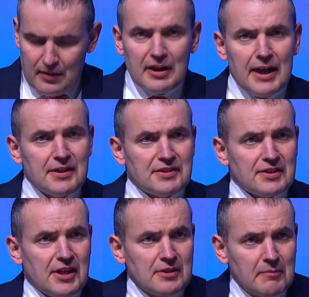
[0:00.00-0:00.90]
ladies and
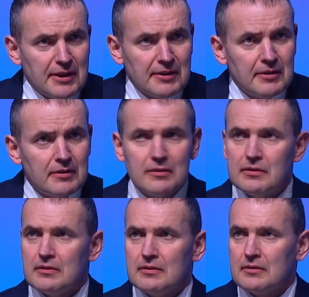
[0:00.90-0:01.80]
gentlemen,
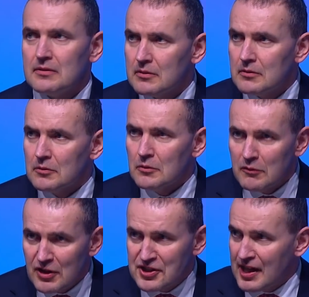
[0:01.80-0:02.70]

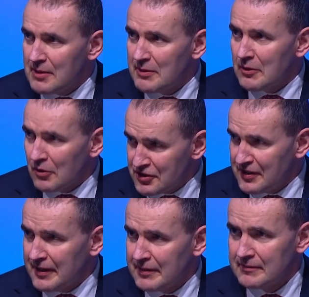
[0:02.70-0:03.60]
uvažajmi
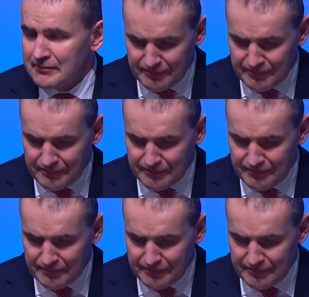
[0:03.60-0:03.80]
gosti,